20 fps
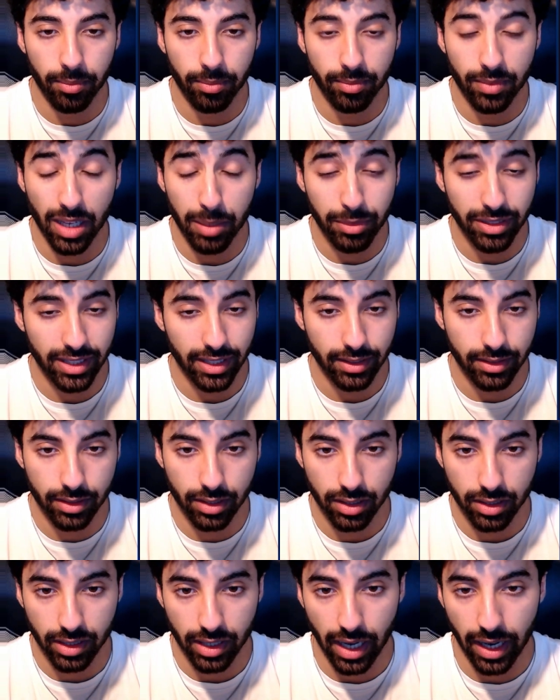
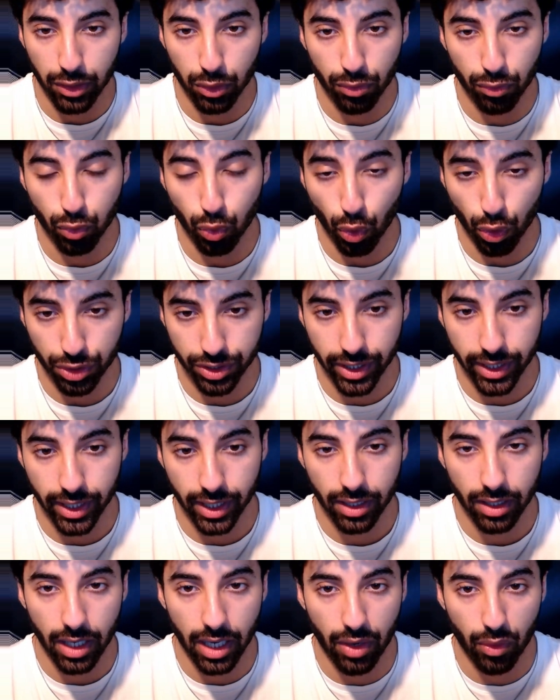limited kind of wording
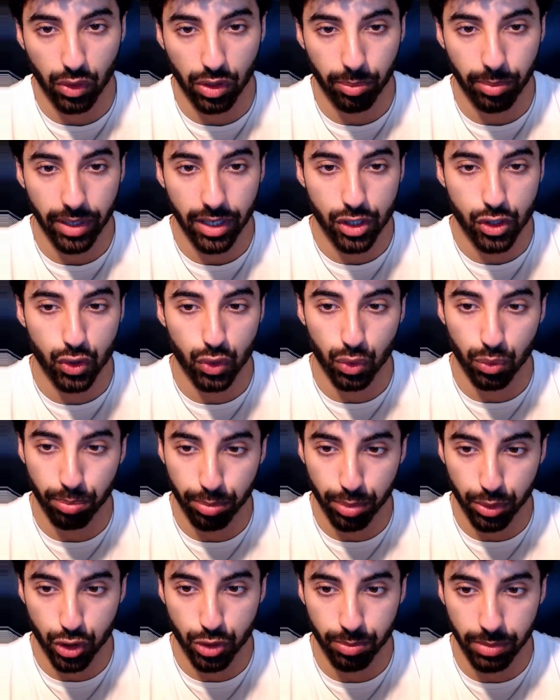around the page to
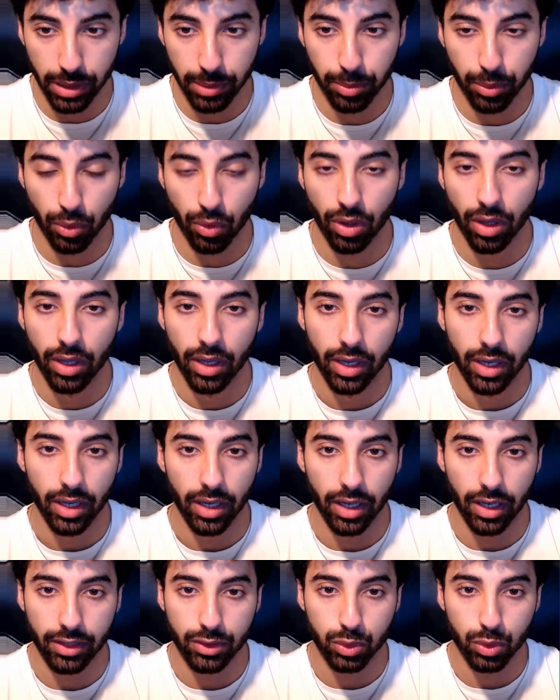push people
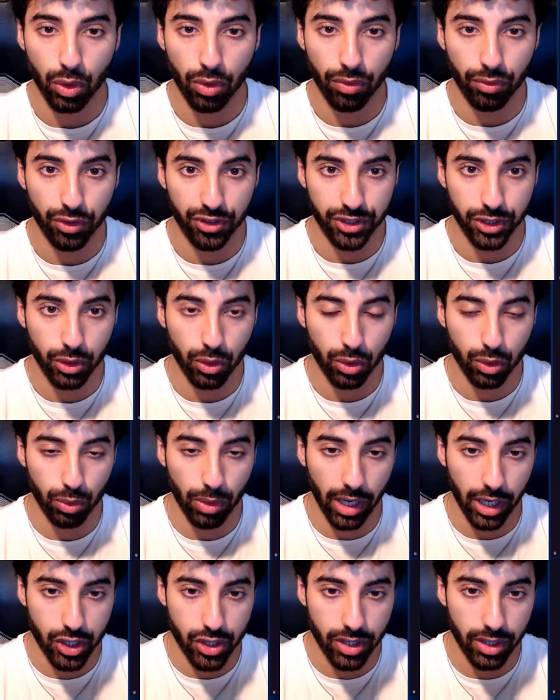to go for the call to
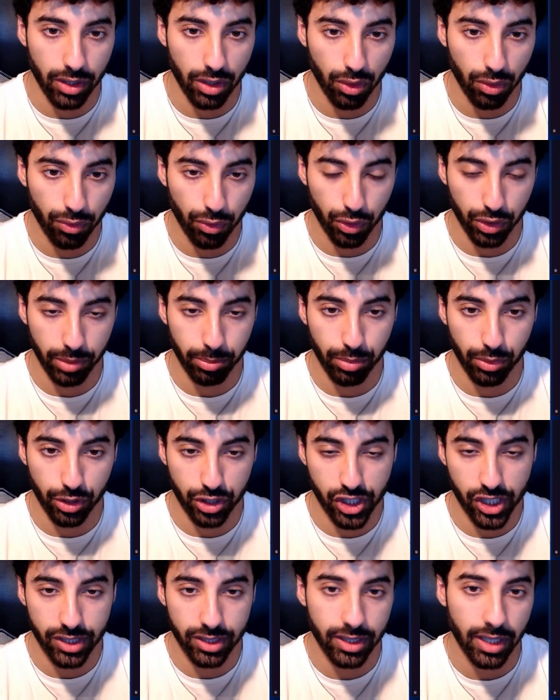action and go for the
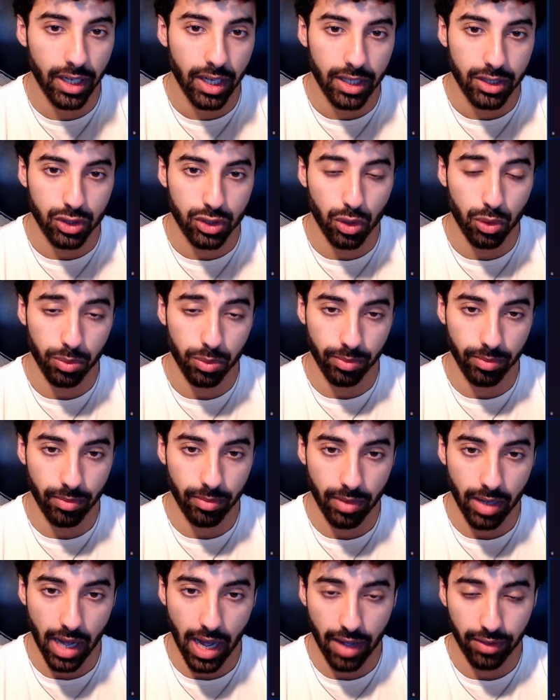purchase. So
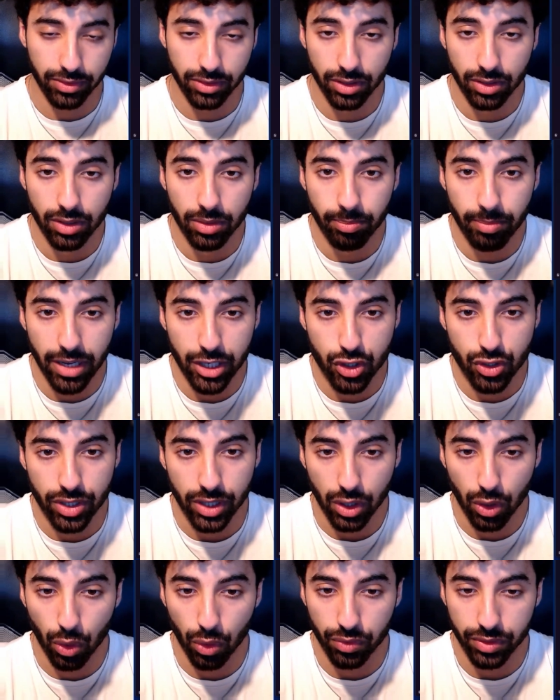after
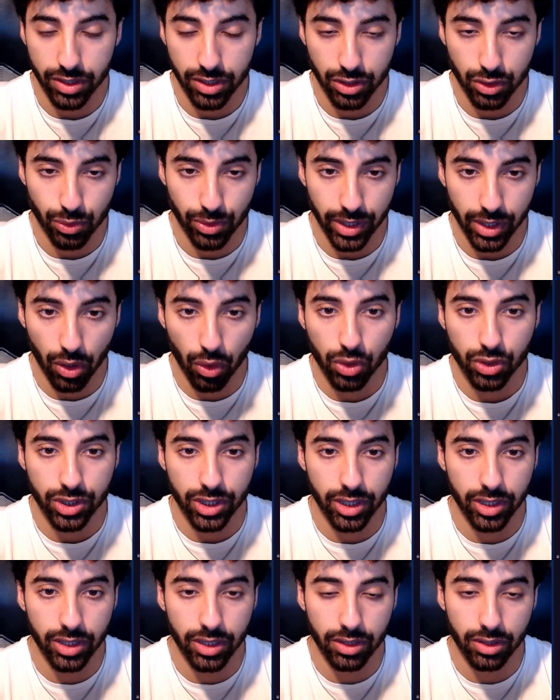mentioning all of these three goals
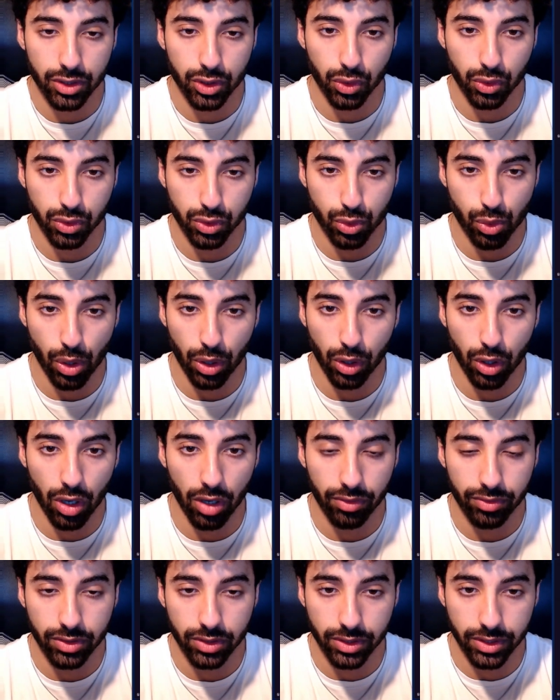here, so strong
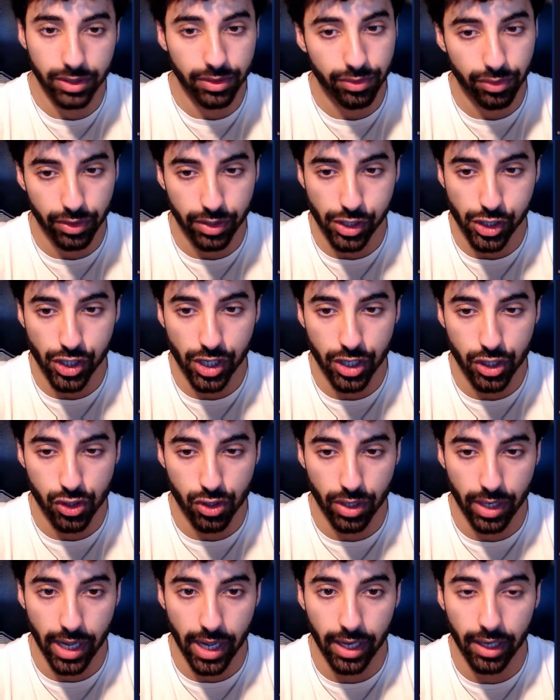offer,
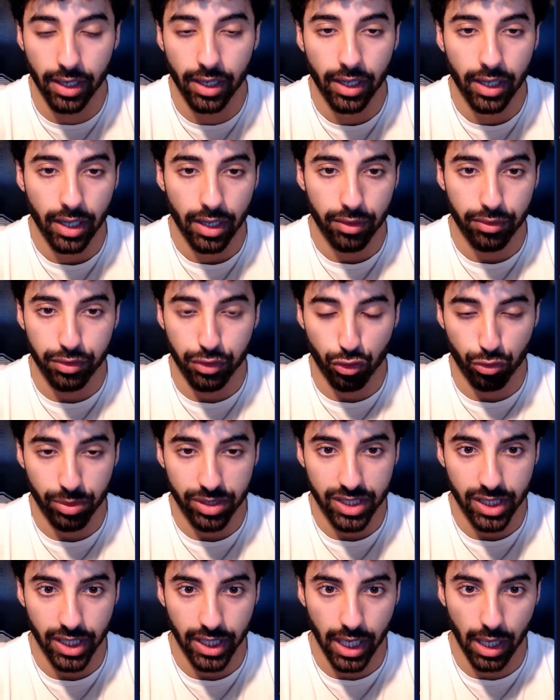differentiation, and fear of
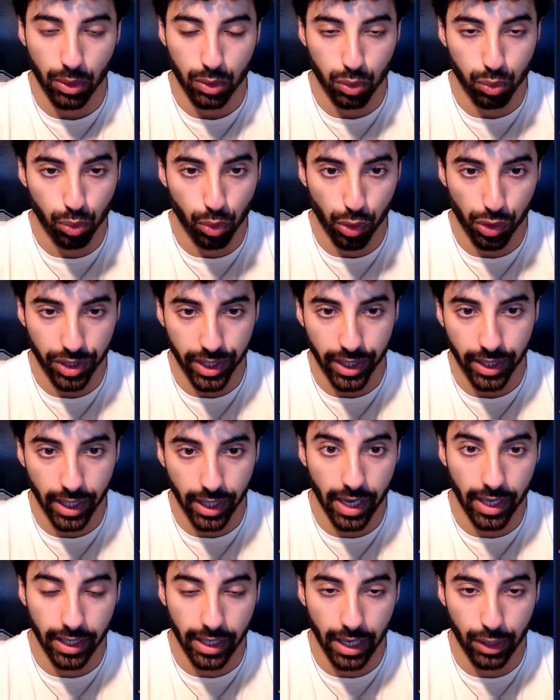missing out wording
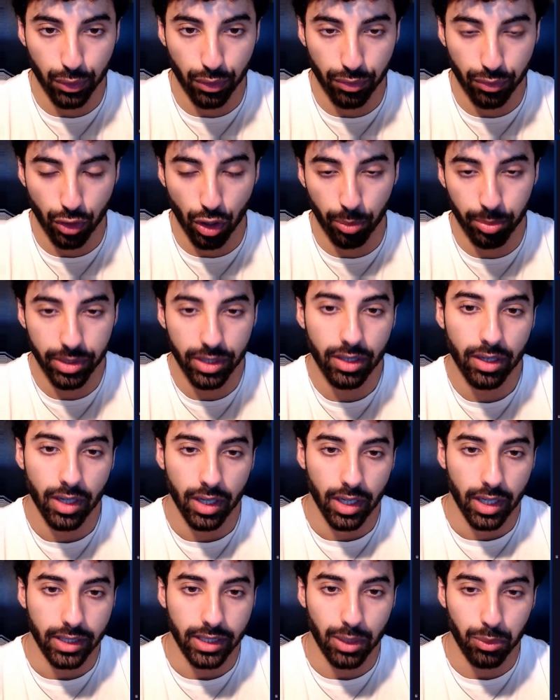and kind of copy,
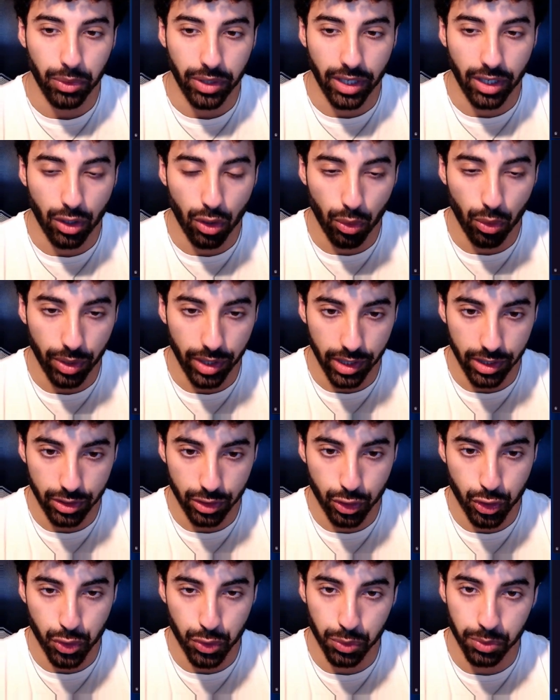then we can go here
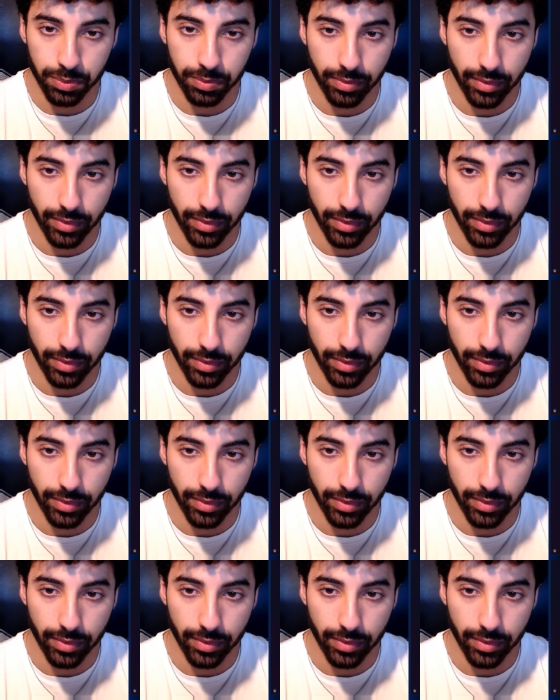through